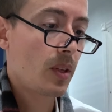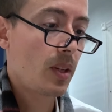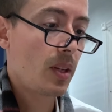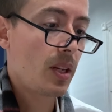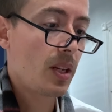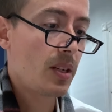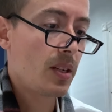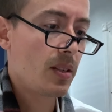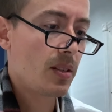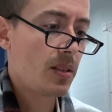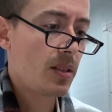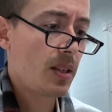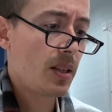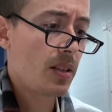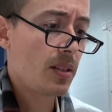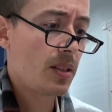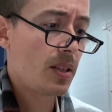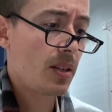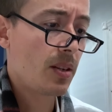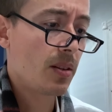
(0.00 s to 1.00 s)
And it
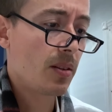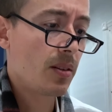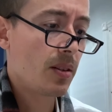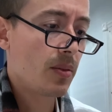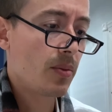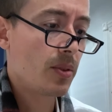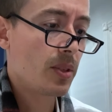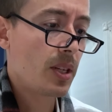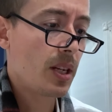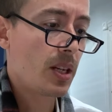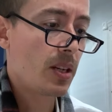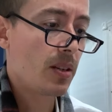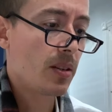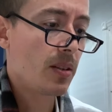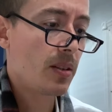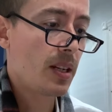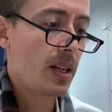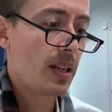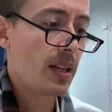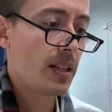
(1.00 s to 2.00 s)
says here it was
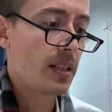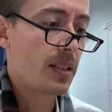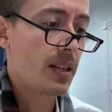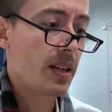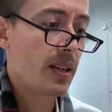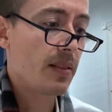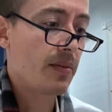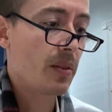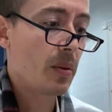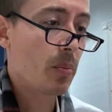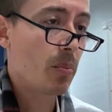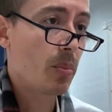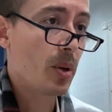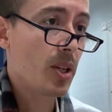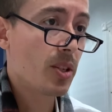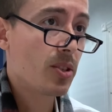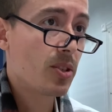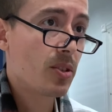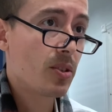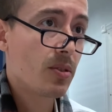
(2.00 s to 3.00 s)
held at a Dave and
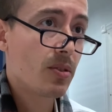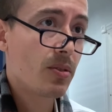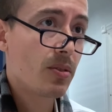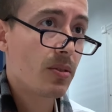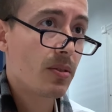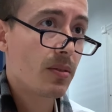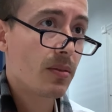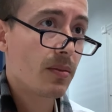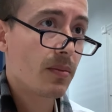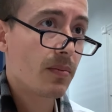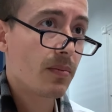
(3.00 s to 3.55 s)
Buster's.